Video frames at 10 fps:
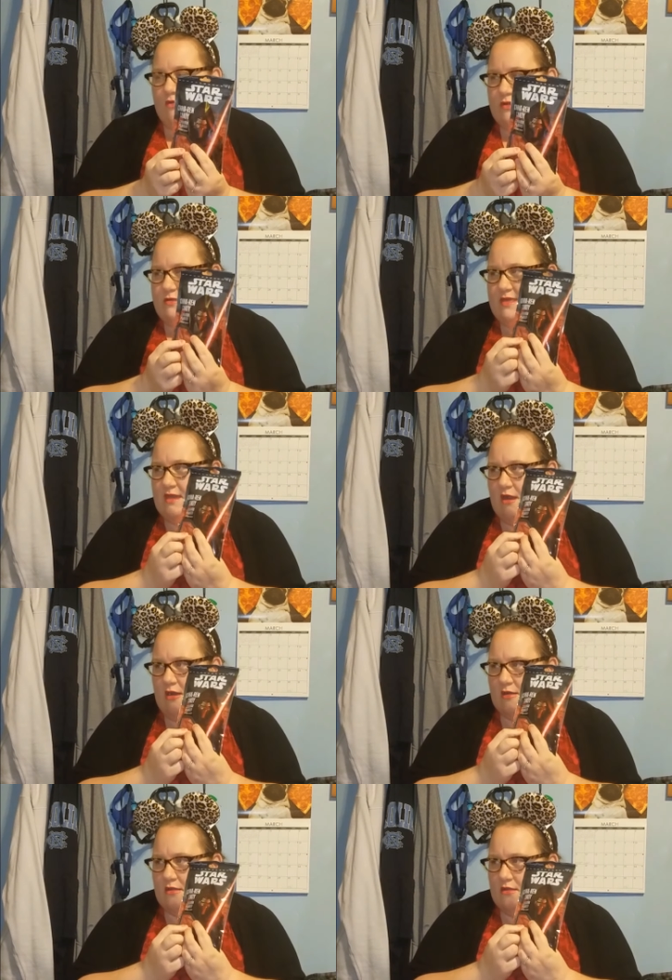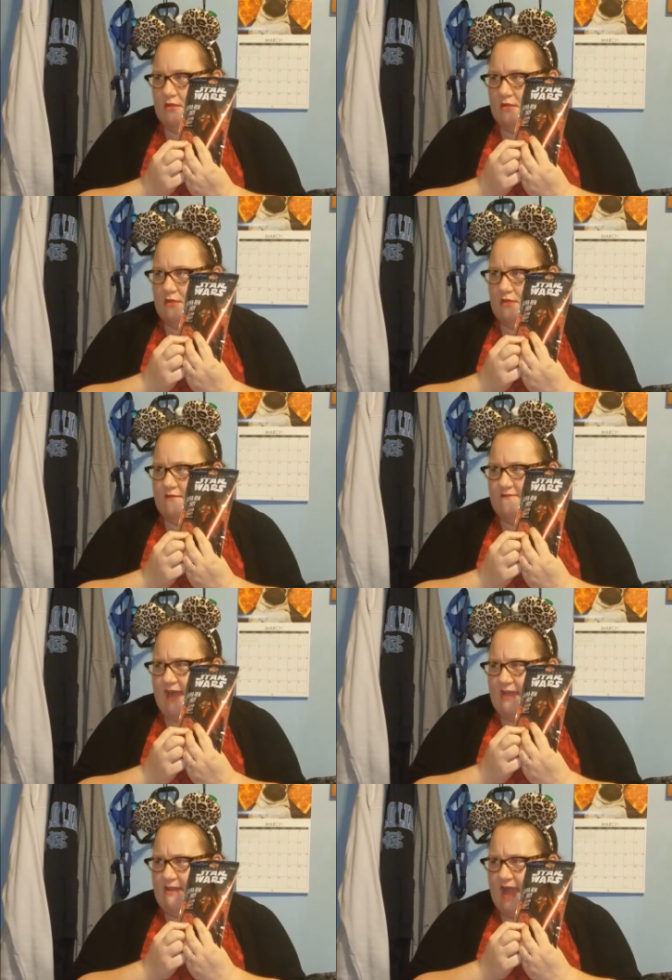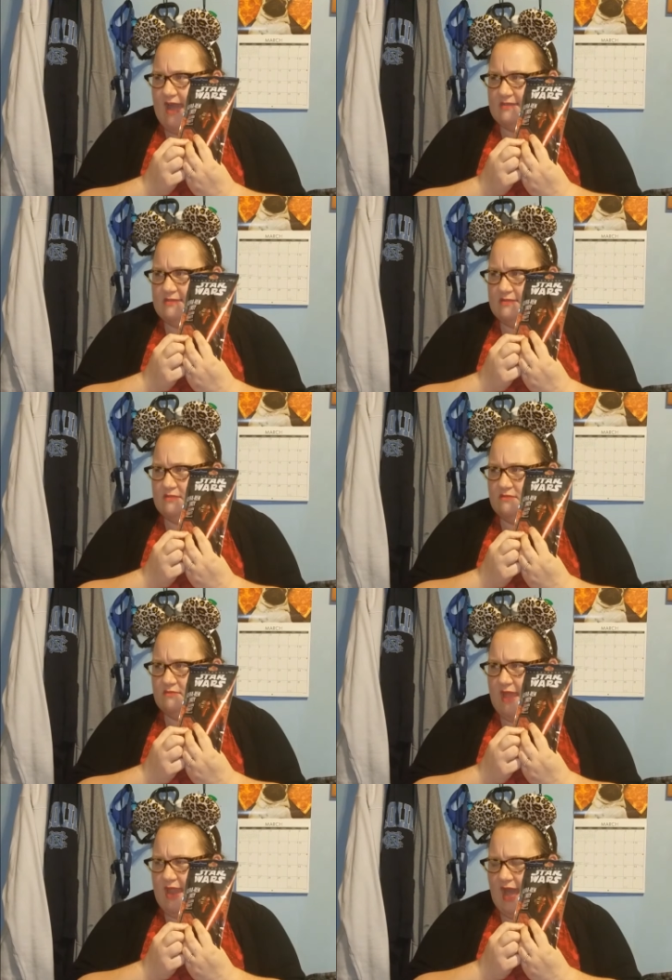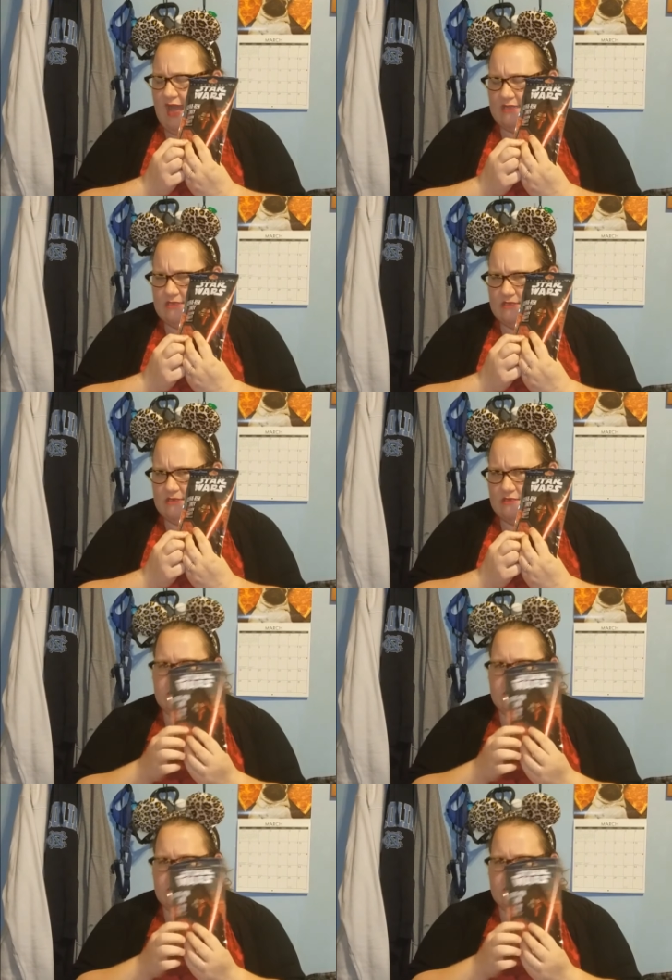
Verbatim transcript: oh, what are they called? fire hats, red hats,